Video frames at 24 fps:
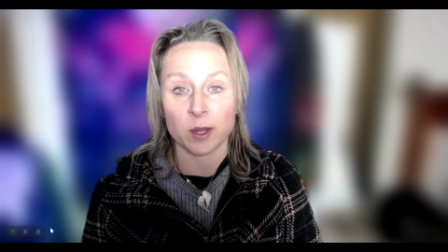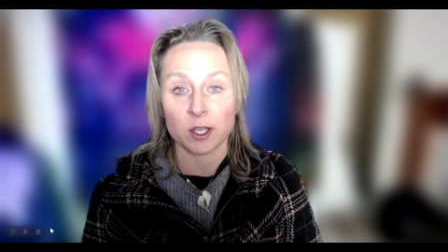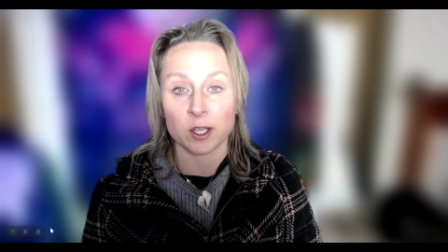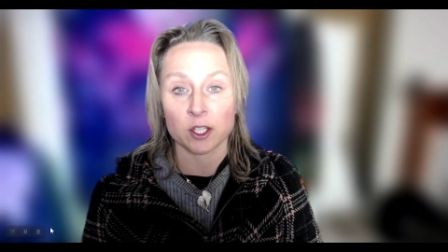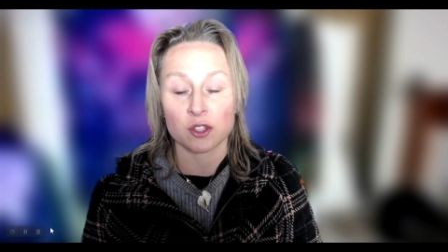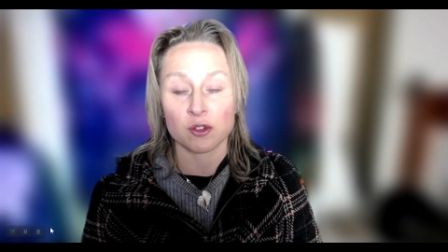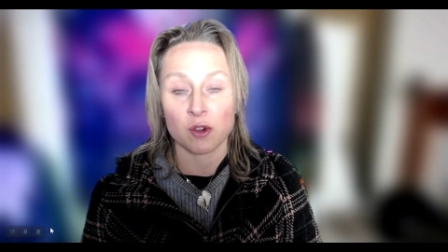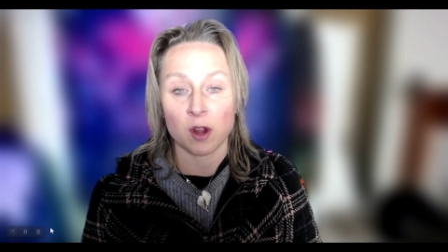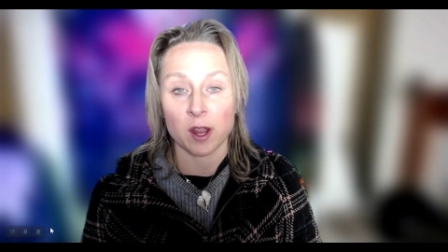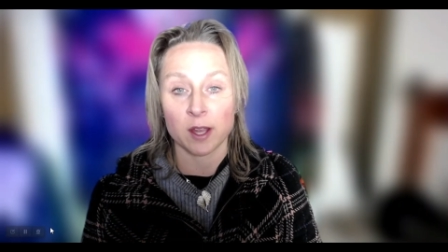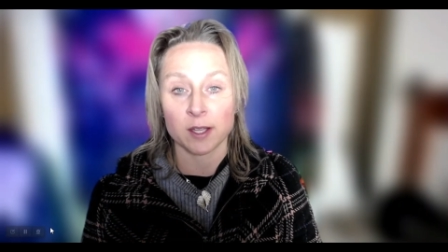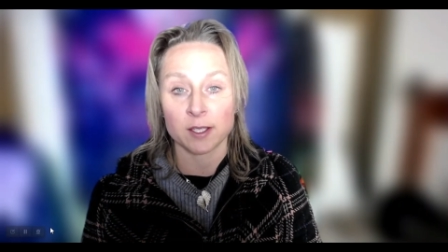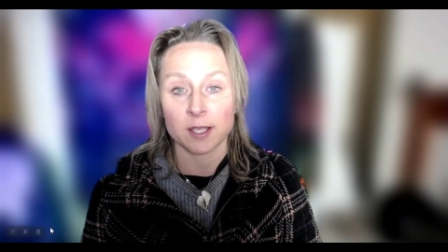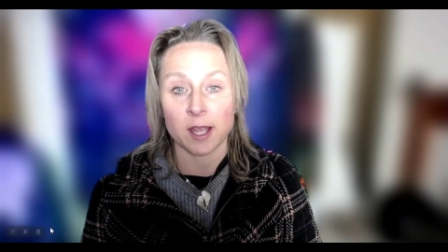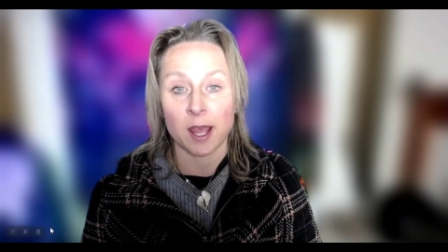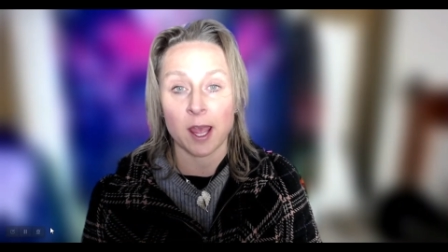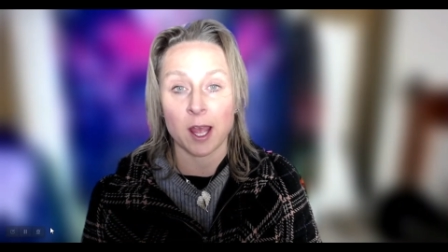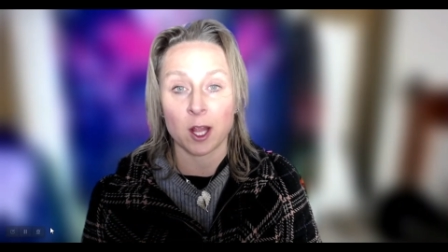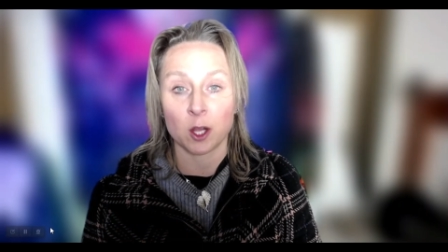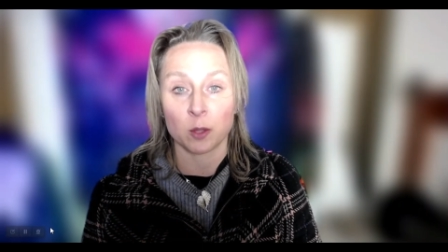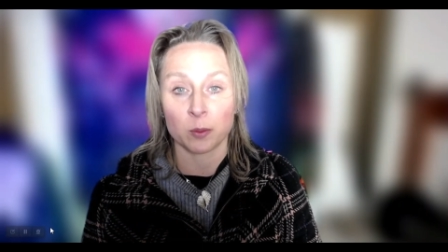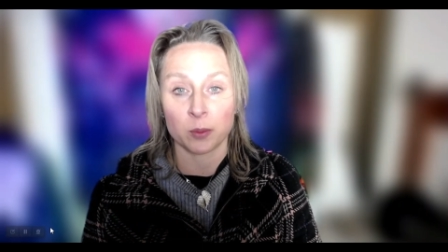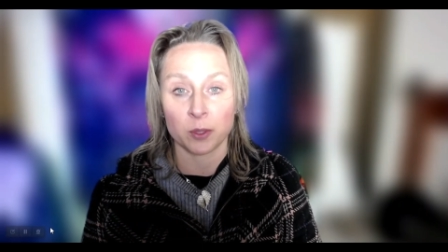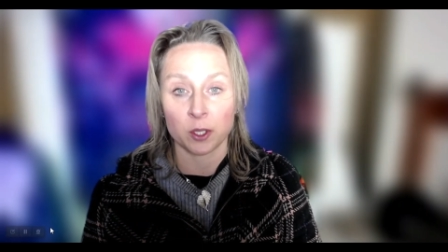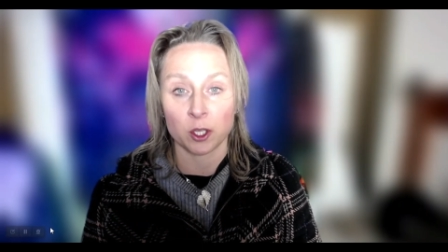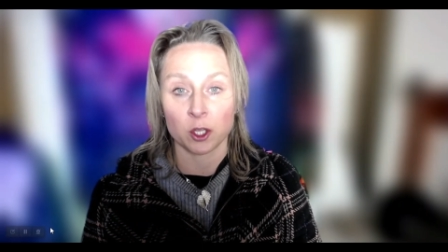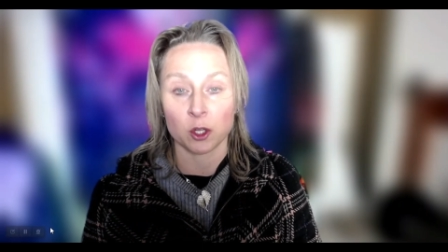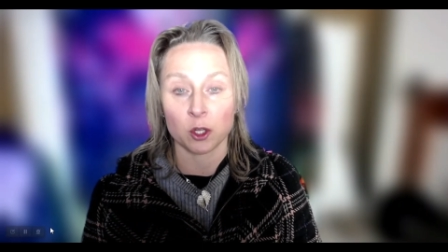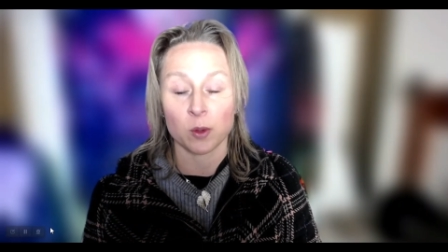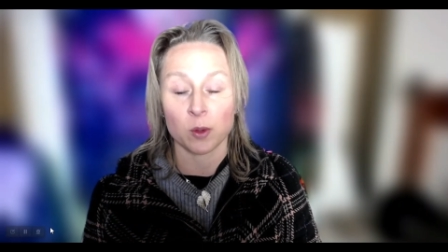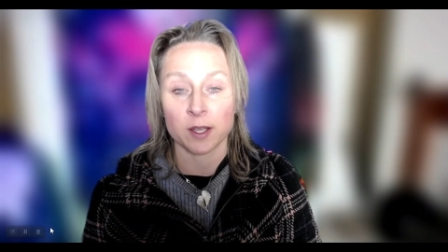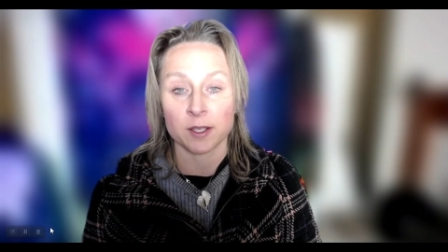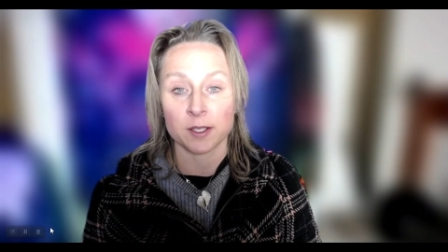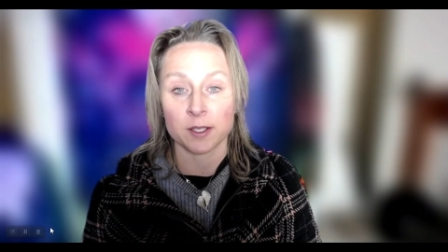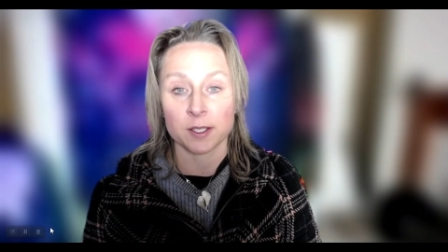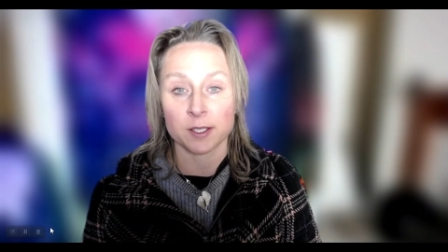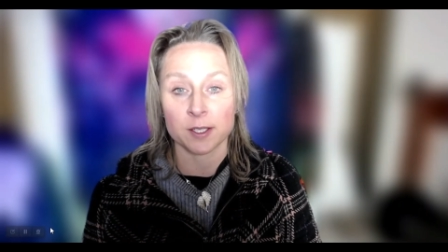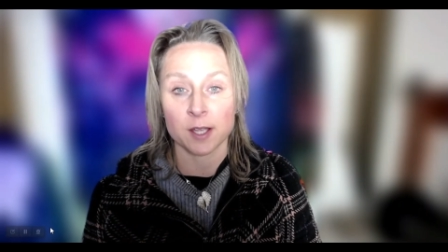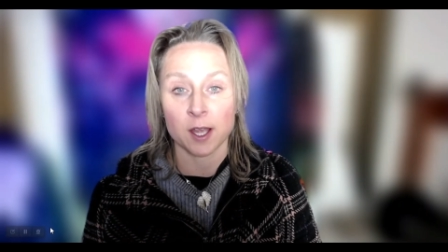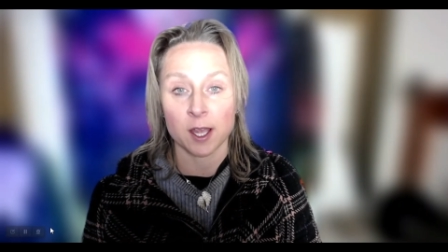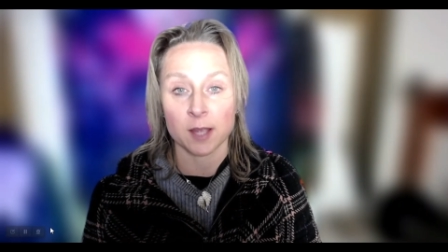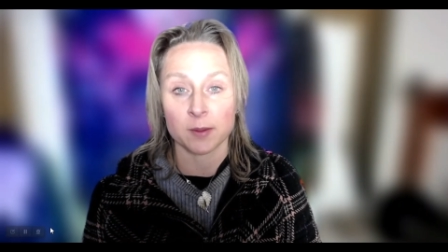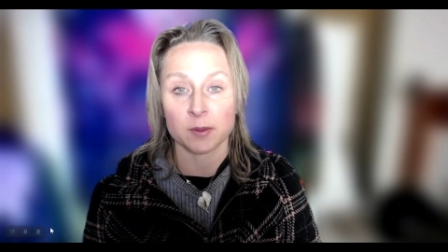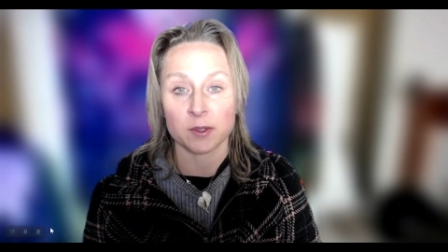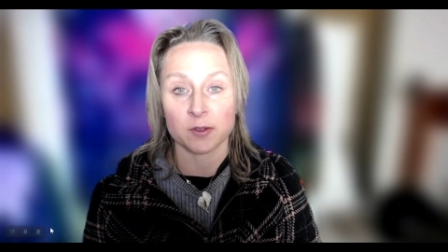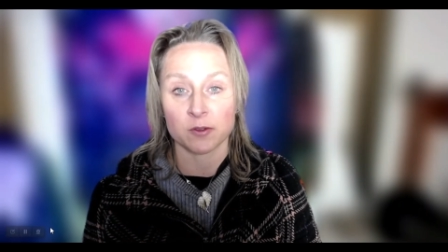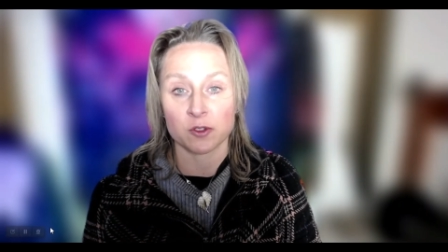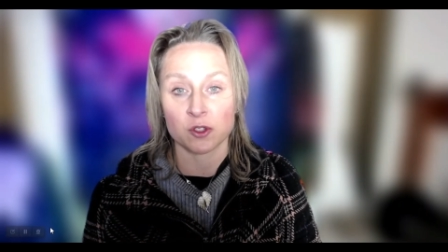it's trying to help you under
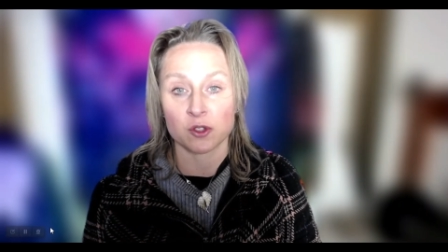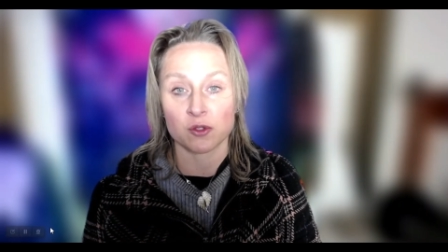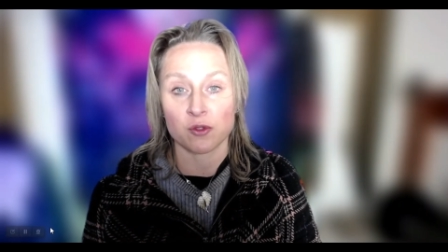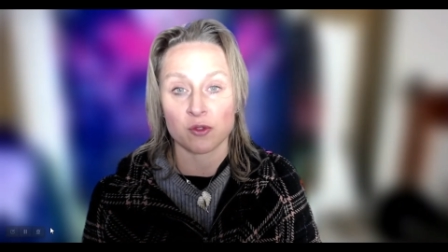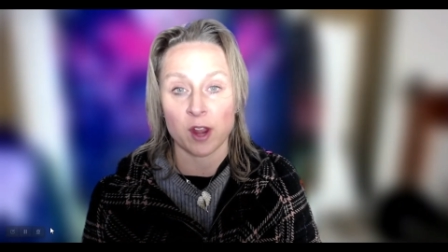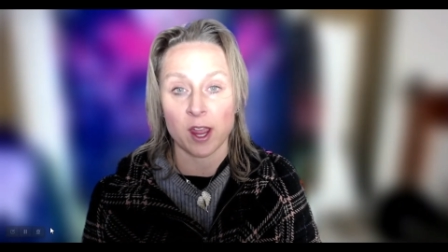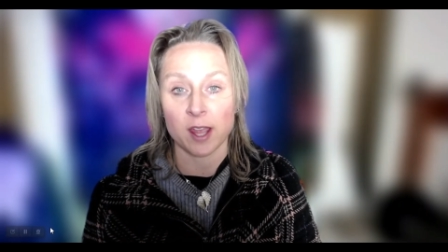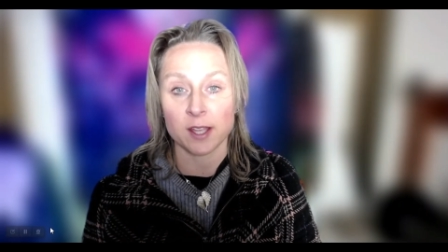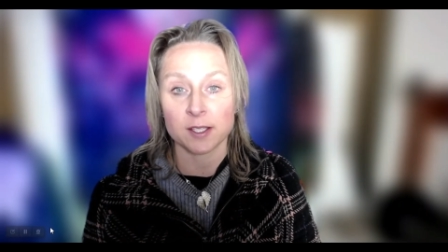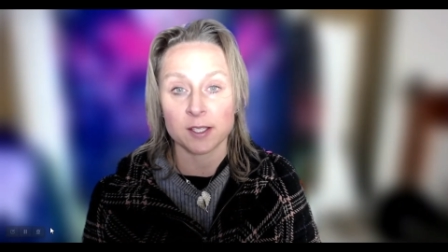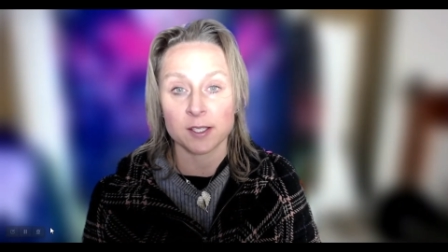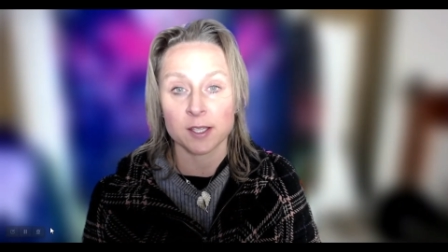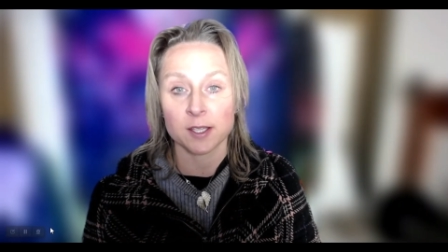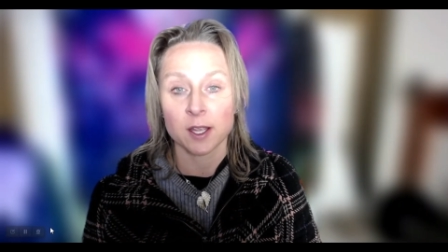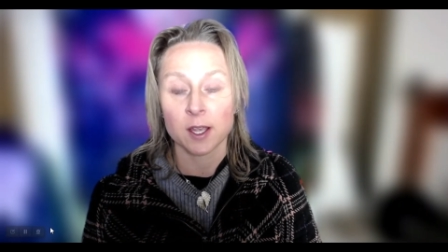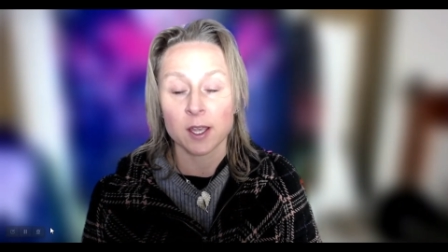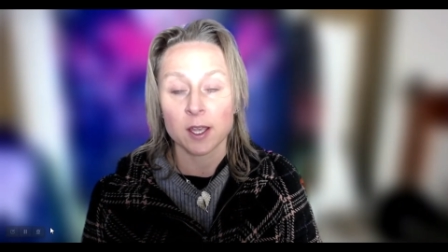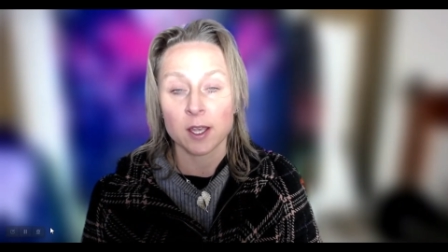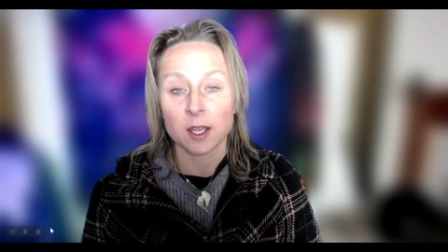times of stress.